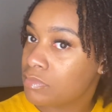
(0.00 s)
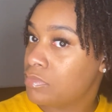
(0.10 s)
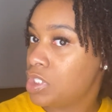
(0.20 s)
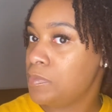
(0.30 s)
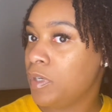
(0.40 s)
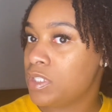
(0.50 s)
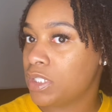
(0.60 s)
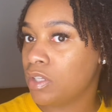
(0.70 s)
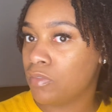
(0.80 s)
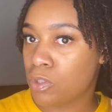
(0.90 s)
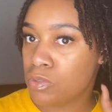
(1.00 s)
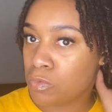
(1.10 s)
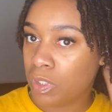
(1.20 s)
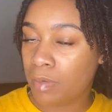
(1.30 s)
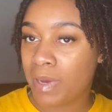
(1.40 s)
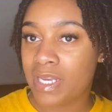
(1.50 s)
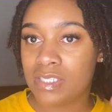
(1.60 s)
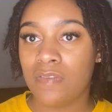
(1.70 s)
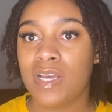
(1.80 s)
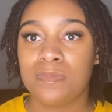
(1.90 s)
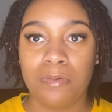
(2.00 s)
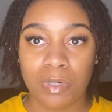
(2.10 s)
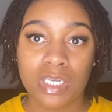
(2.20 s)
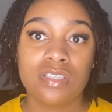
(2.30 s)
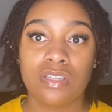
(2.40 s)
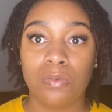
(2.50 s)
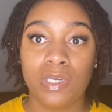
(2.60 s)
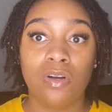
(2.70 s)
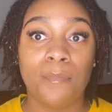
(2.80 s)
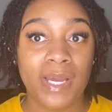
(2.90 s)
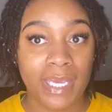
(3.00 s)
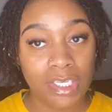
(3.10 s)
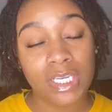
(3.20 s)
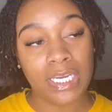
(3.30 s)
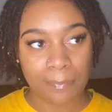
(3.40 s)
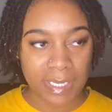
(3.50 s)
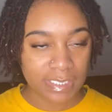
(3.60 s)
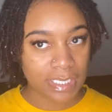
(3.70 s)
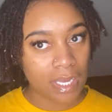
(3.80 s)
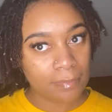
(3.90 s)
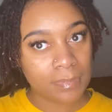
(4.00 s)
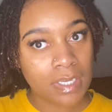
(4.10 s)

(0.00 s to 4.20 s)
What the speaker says: just because like the rose water by itself has been working so well on my hair and my scalp.